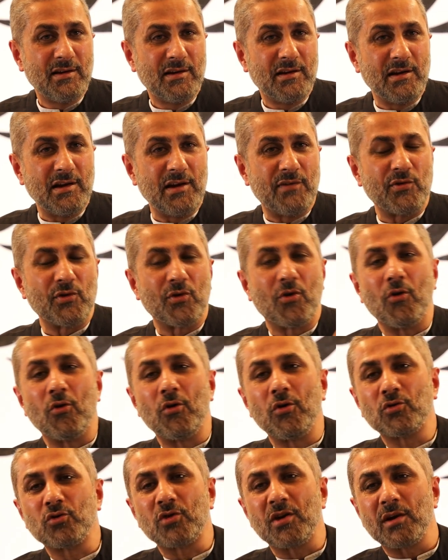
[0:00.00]
If you
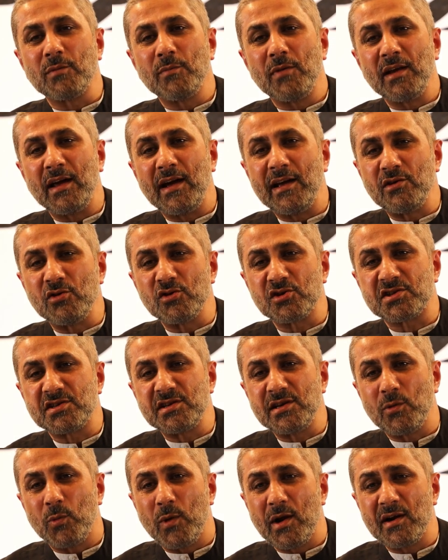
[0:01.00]
go to Karbala and you
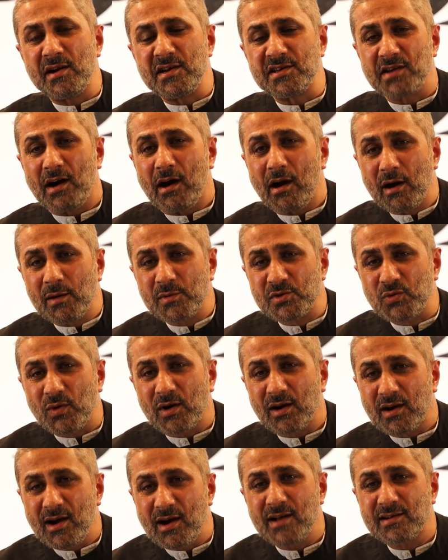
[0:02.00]
see where his arms were
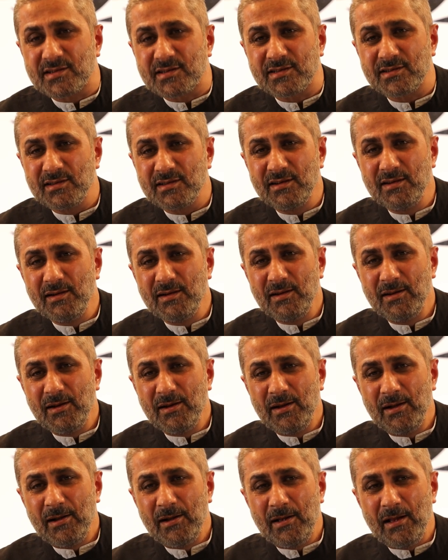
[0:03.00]
cut,
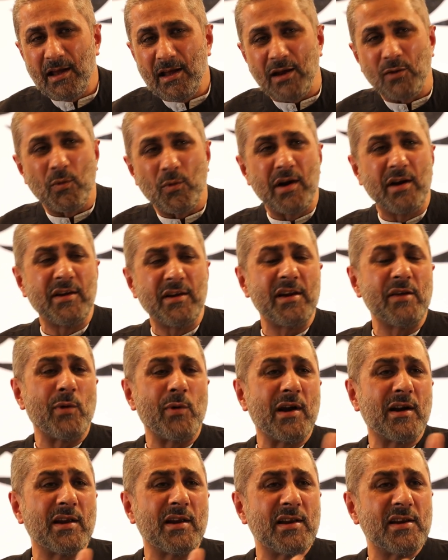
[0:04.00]
and where he,
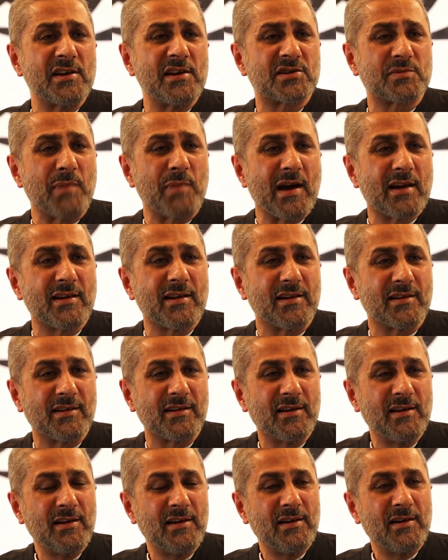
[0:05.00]
where he is
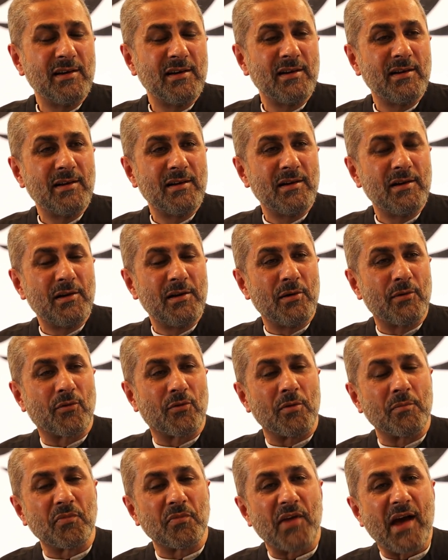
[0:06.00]
buried,
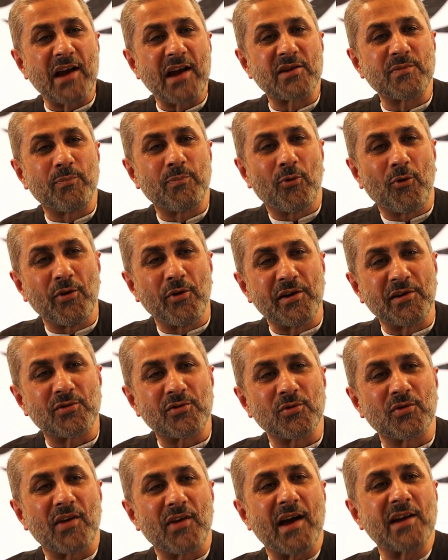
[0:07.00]
from that point to
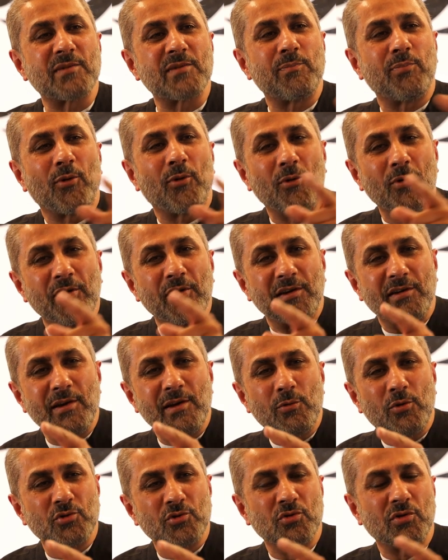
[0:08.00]
that point, he
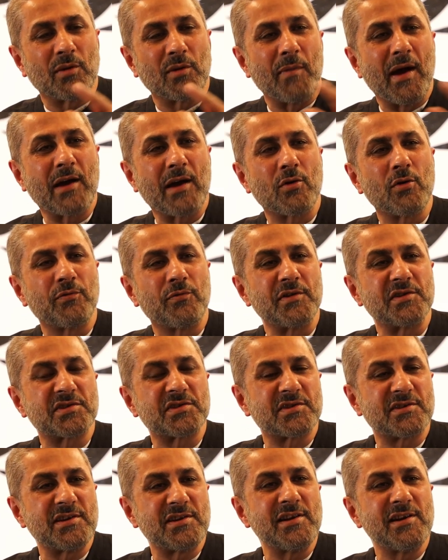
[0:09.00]
was on the back of his
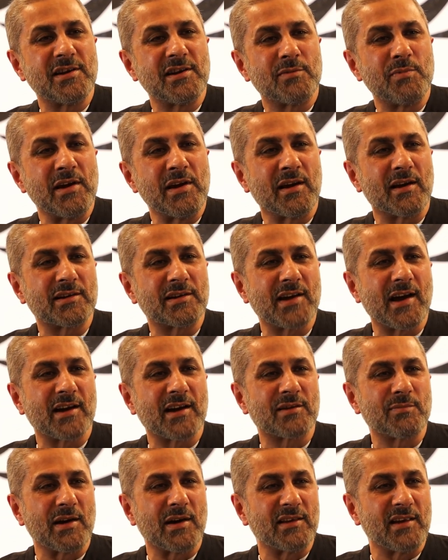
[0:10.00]
steed being
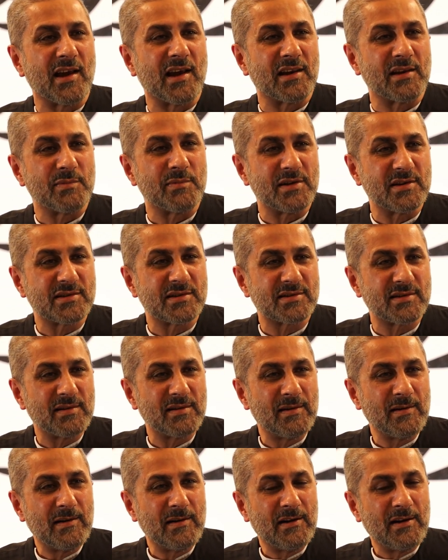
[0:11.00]
attacked by the enemies
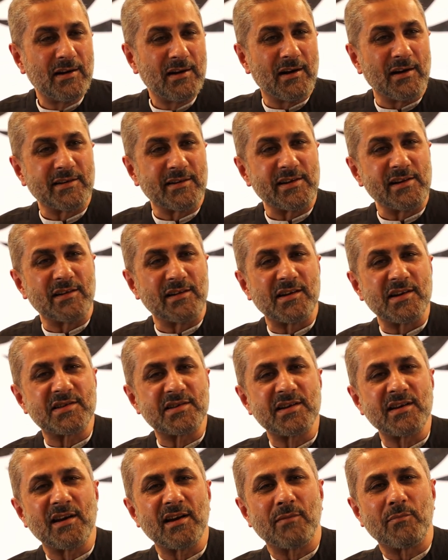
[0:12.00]
until they
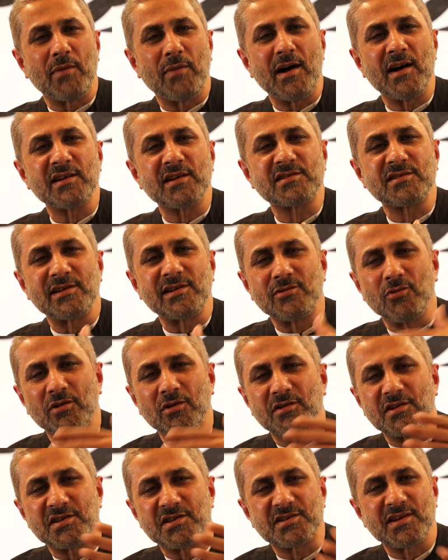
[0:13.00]
say Abbas did not
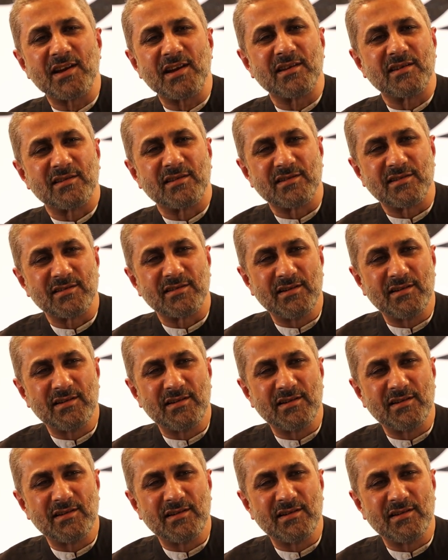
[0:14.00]
descend,